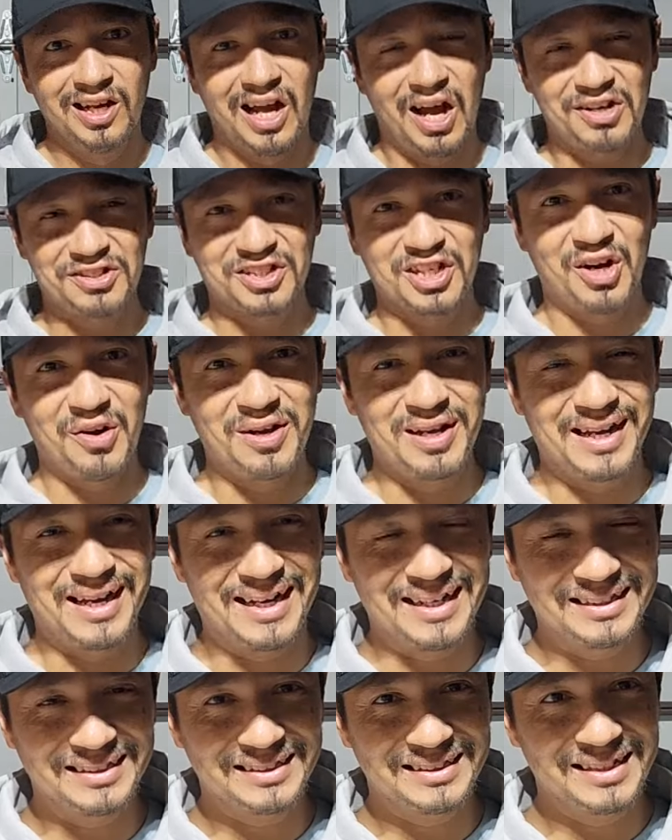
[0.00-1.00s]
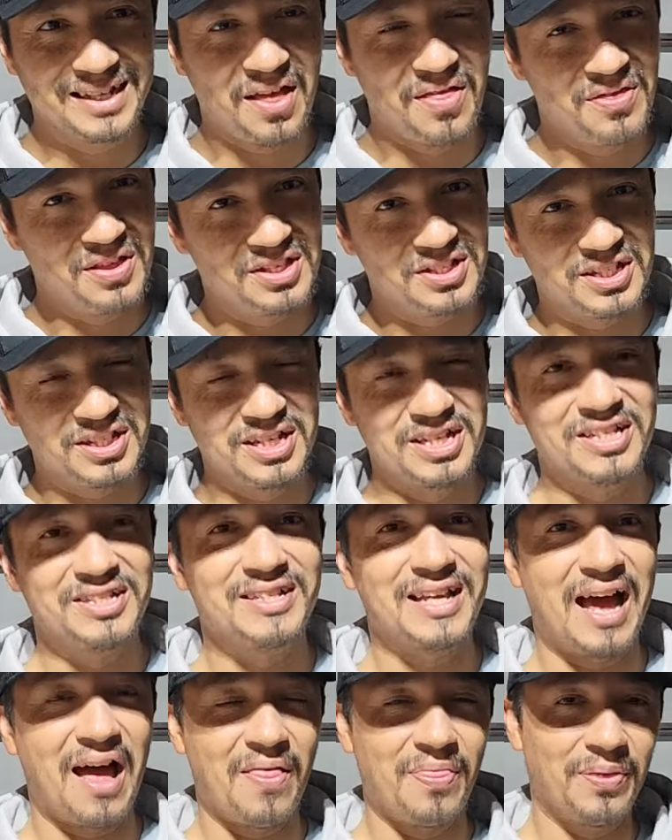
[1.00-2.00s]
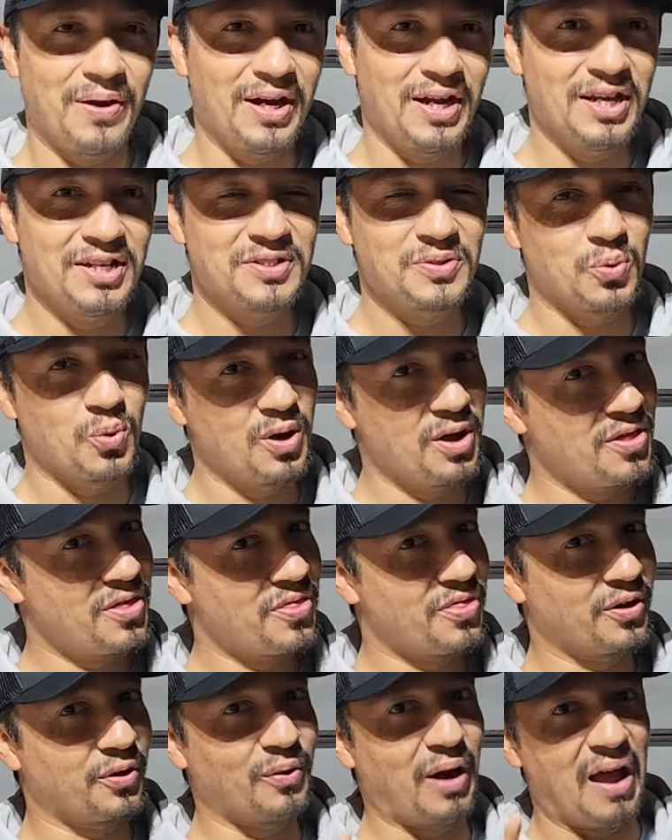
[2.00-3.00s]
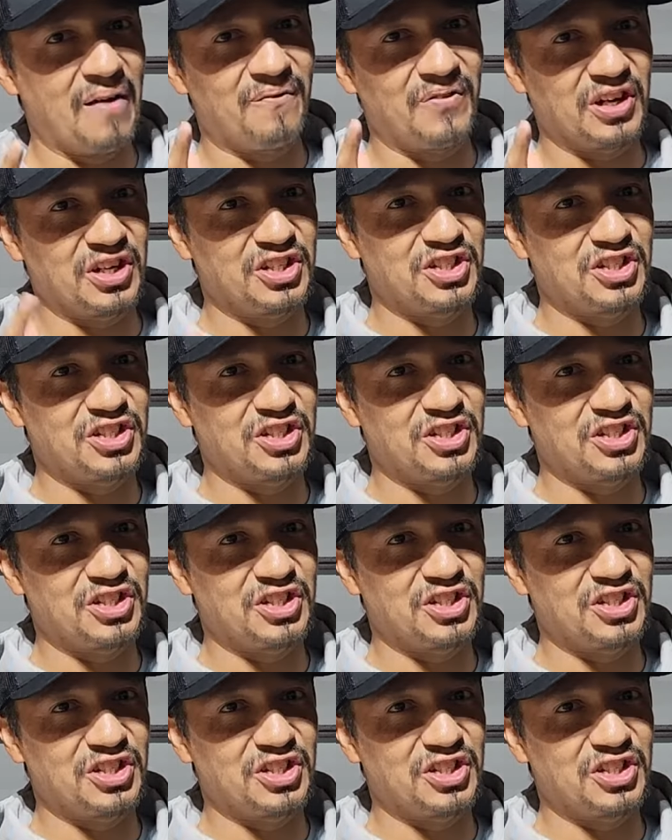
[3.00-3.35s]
How's it going, guys? This is Andres with the Graffix